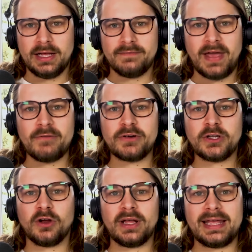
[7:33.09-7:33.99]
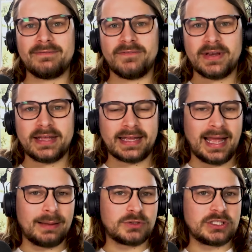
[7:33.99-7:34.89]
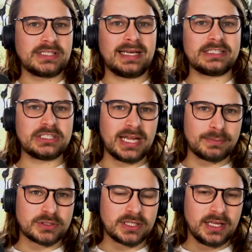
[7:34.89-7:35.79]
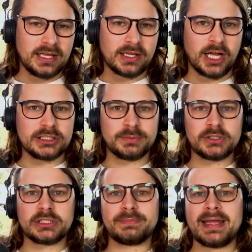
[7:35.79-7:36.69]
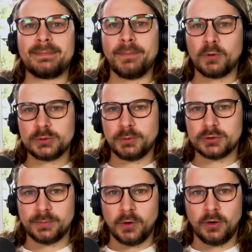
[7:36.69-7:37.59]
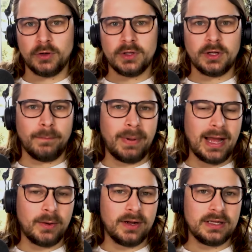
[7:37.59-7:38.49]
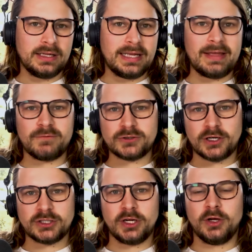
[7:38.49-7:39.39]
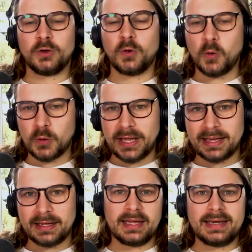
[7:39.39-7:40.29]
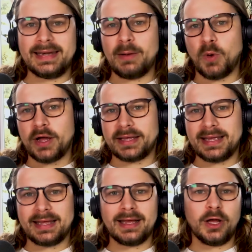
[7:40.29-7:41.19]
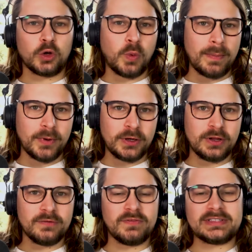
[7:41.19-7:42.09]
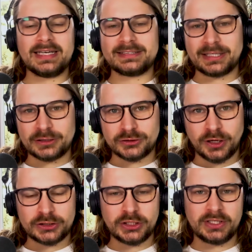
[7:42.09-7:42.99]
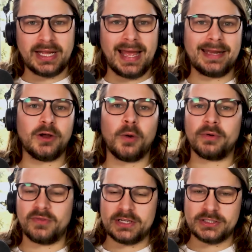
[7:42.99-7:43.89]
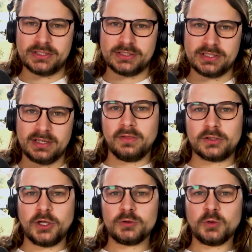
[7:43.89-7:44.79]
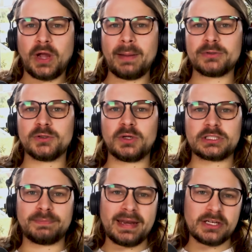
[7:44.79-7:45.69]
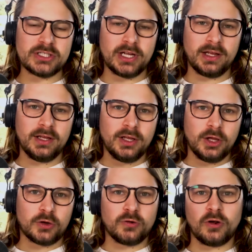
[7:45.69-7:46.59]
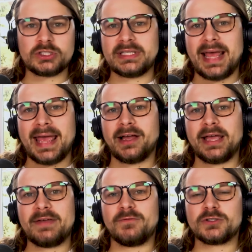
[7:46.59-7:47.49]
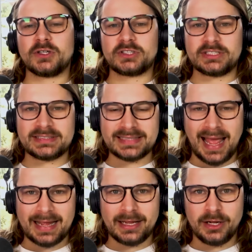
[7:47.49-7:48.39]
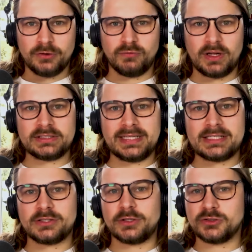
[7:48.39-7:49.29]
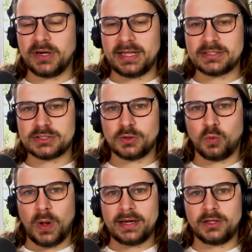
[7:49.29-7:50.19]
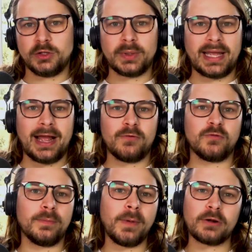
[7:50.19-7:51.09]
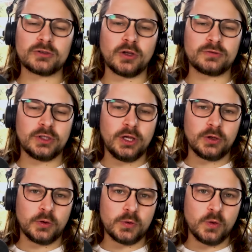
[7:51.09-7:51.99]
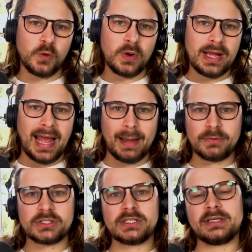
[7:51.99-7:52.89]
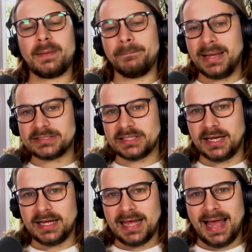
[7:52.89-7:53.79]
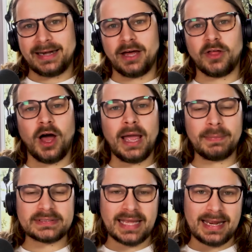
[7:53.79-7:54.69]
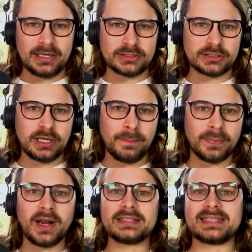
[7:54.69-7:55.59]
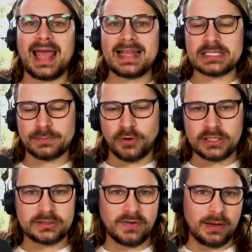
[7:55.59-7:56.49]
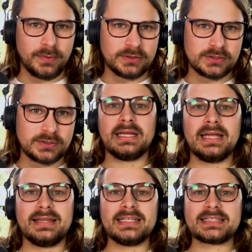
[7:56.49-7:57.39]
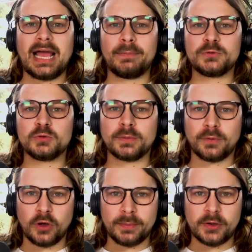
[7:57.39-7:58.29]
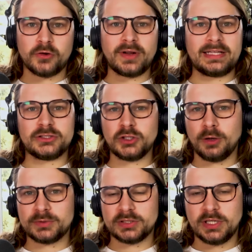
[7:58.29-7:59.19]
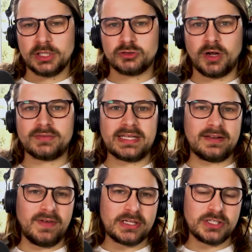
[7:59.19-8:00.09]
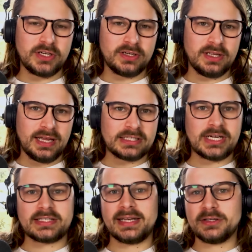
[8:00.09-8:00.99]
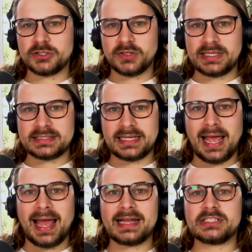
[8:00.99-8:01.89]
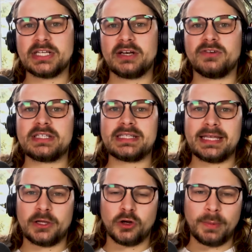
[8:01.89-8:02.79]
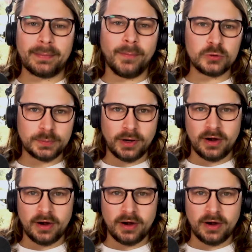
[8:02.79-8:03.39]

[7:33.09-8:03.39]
For every dollar NVIDIA captures selling chips, customers spend multiples more on power, infrastructure, cooling, networking, equipment, facility construction, and operations. The total capital expenditure across the AI infrastructure stack runs into the trillions when you account for Microsoft, Google, Amazon, Meta, and other hyperscalers, plus enterprise developments. This capital deployment creates jobs, drives innovation, adjacent industries, and generates economic multiplier